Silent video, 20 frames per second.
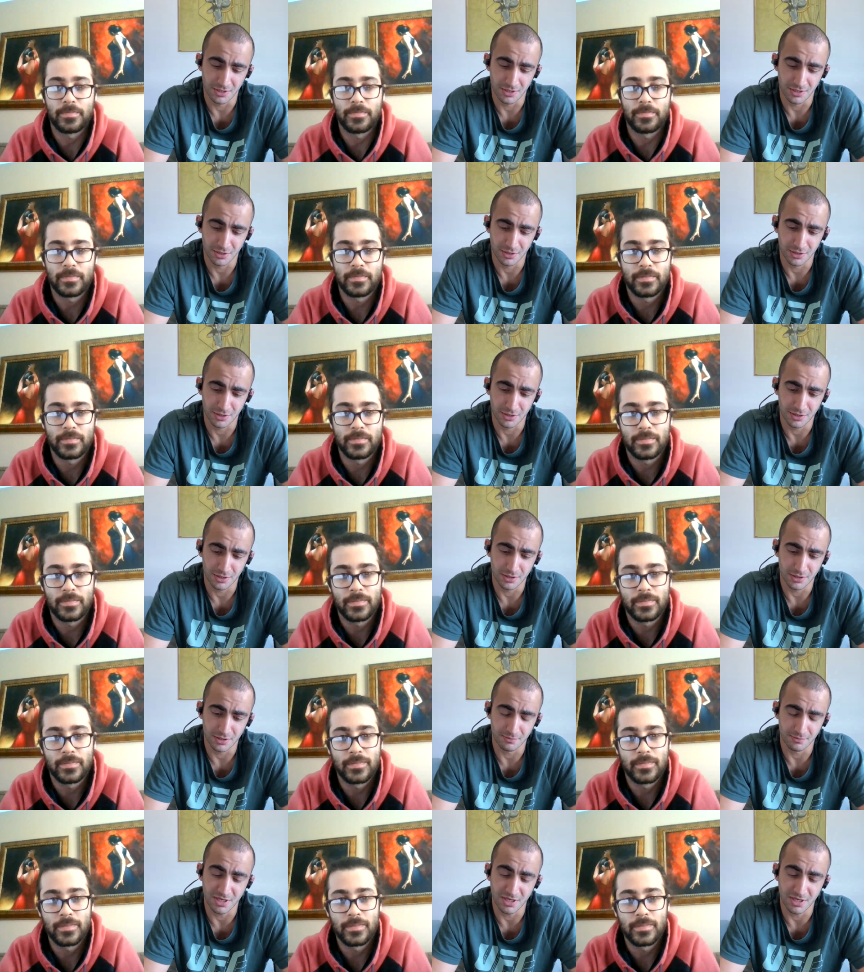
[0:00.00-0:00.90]
Speaker 1: to
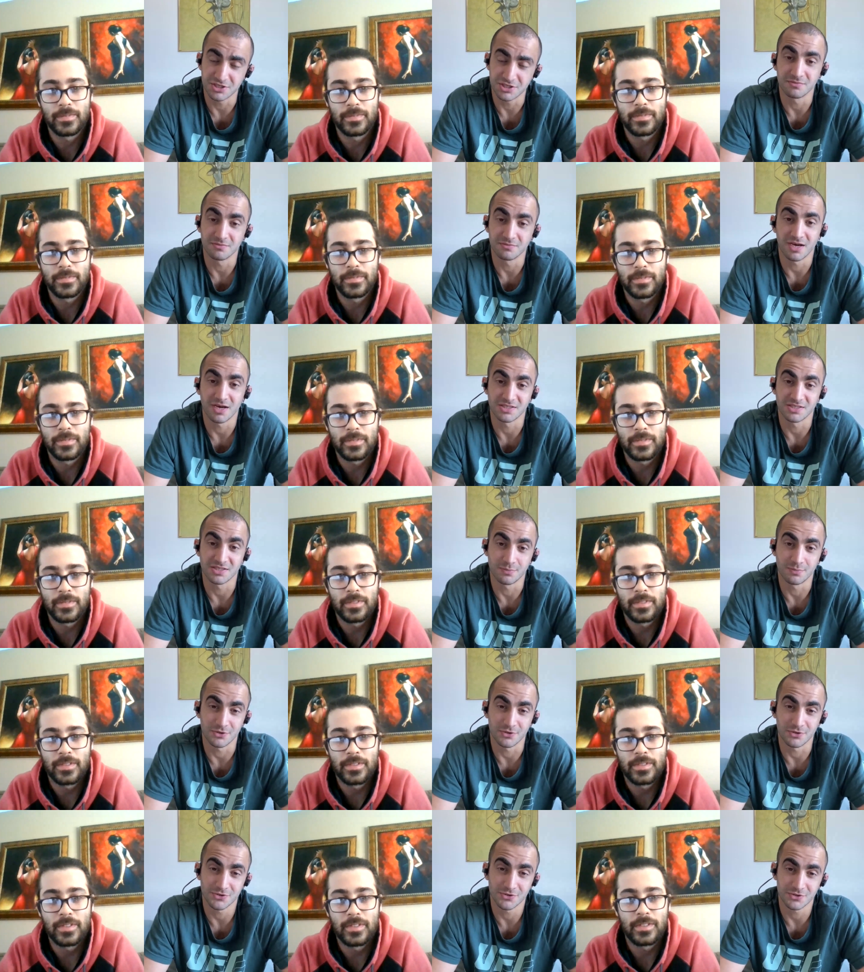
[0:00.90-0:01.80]
mention my
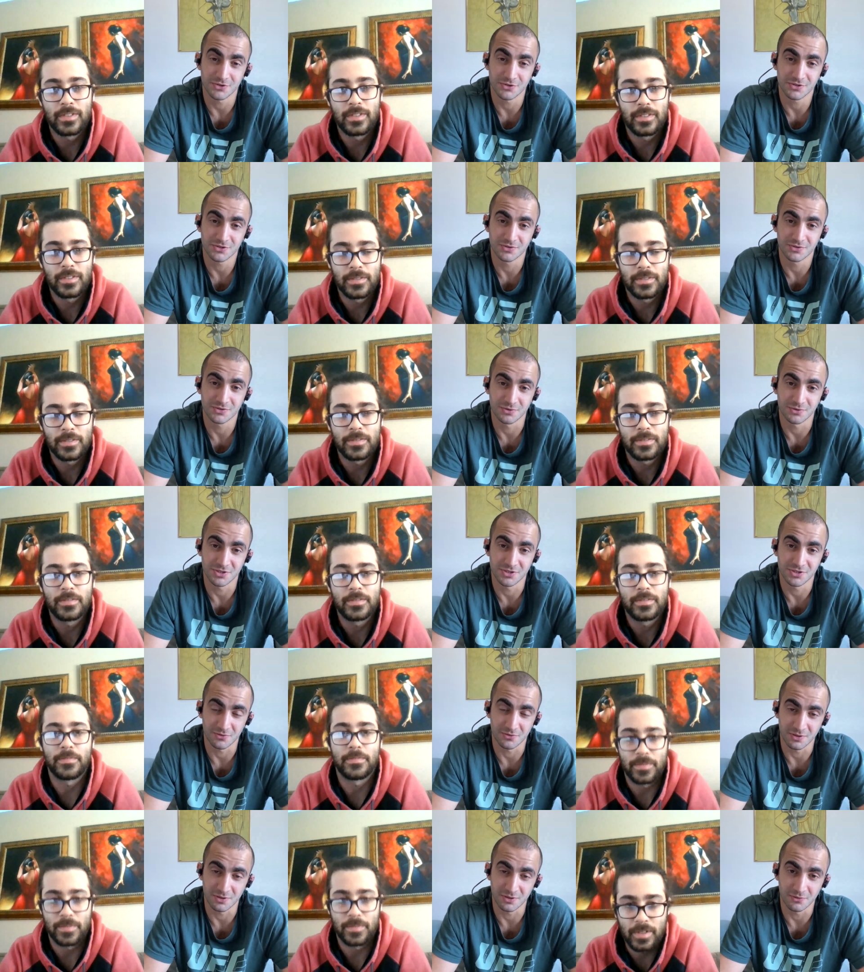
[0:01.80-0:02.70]
sponsors,
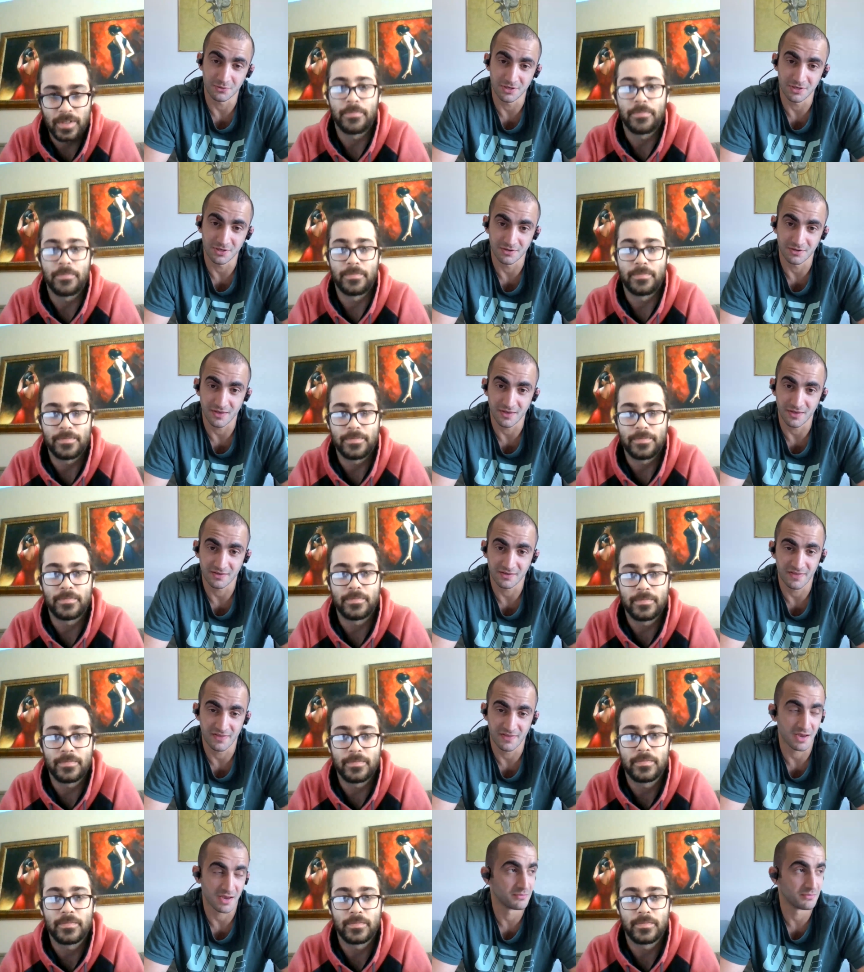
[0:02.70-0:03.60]
which I really want to
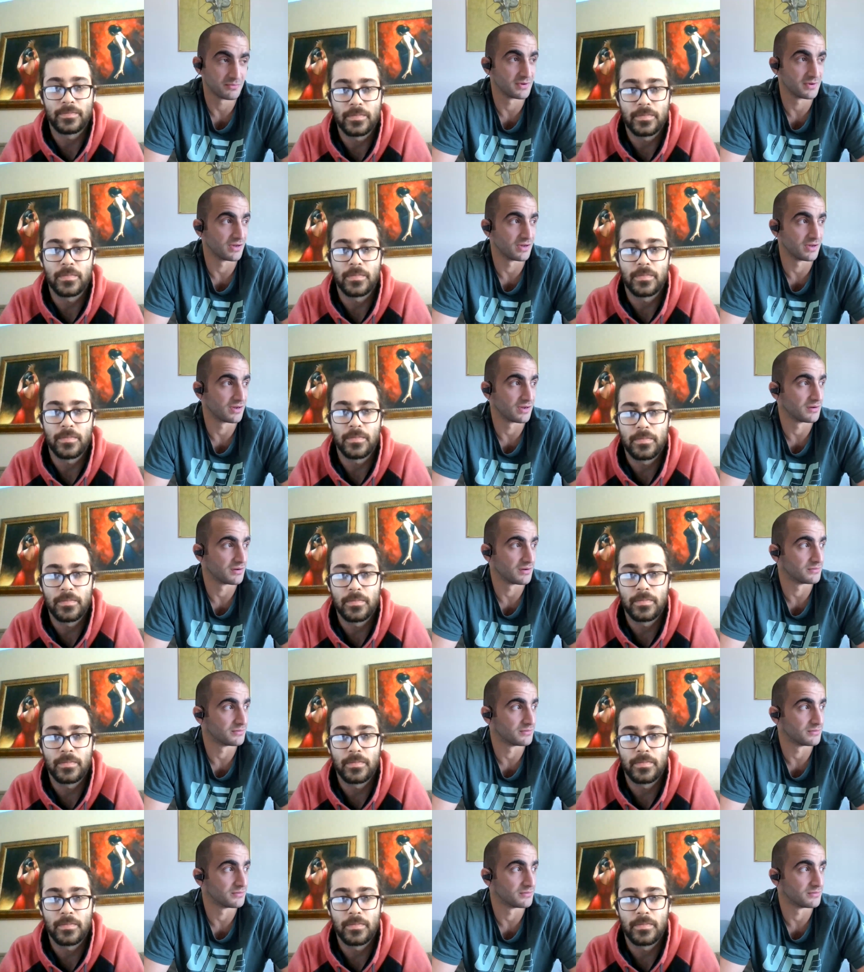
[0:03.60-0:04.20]
thank them.